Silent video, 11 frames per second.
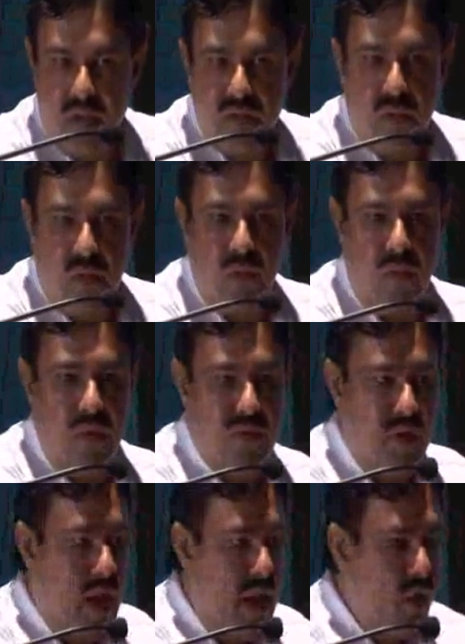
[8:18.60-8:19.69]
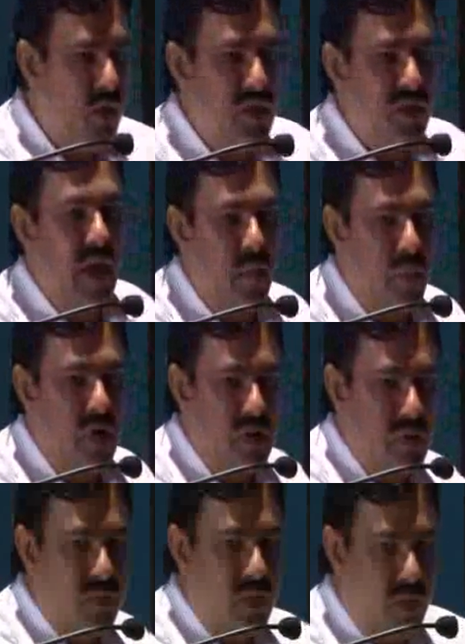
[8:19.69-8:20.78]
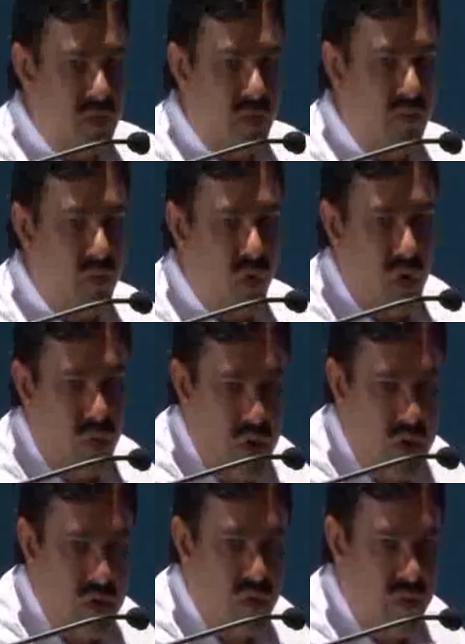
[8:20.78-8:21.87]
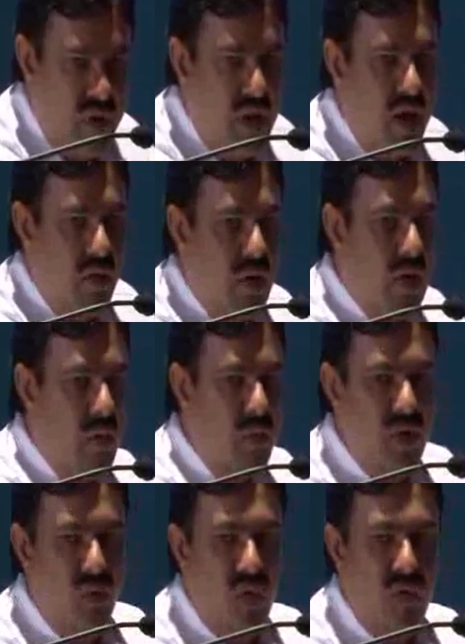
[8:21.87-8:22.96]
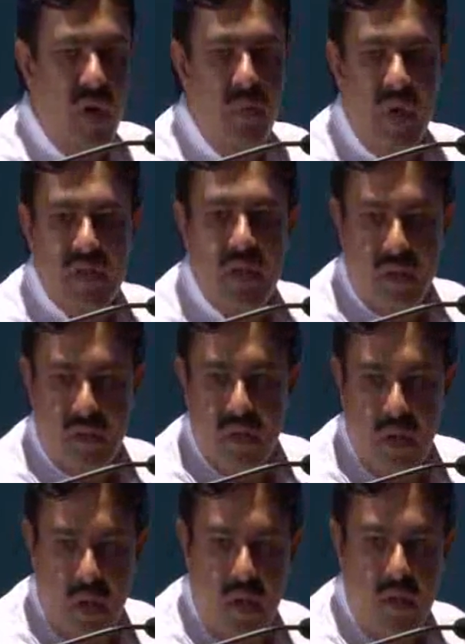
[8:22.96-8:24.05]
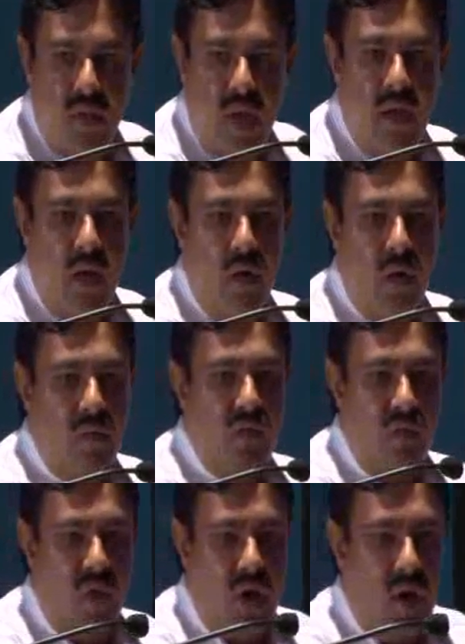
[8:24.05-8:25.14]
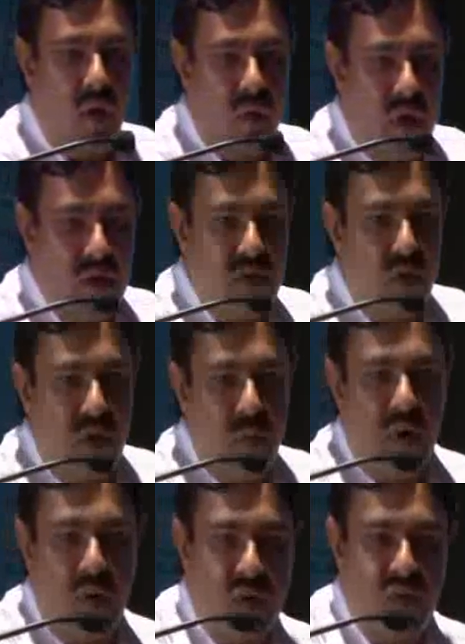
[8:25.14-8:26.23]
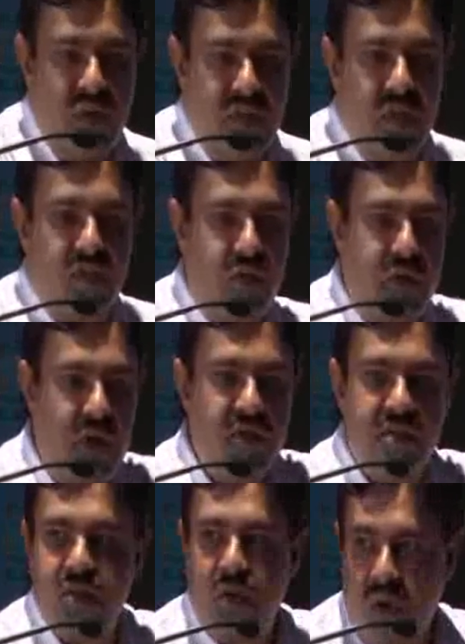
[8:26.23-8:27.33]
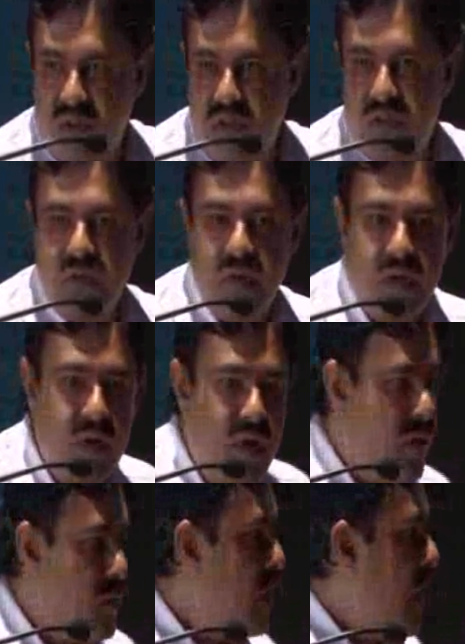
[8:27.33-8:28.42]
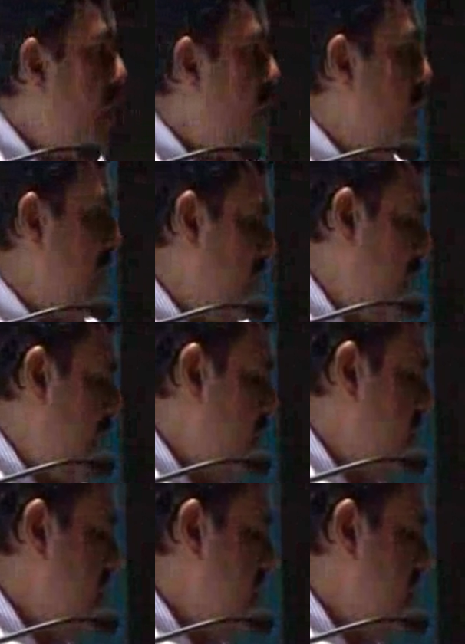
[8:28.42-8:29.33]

So say like this campus is some few kilometers of area, it will come as 4 or 5 pixels. So I cannot work out where is your Department of Physics or where is this hall situated. But now today we have